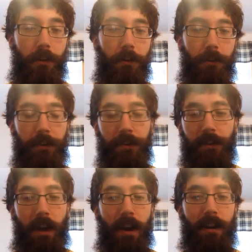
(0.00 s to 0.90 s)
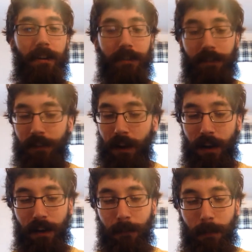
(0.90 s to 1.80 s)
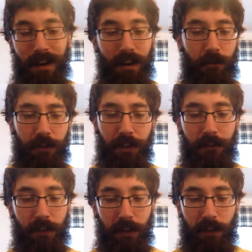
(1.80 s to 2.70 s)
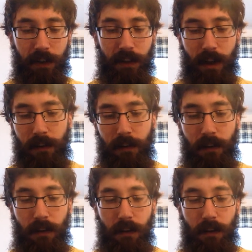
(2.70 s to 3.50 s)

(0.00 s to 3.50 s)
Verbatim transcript: good sized uh, pouch and everything like that.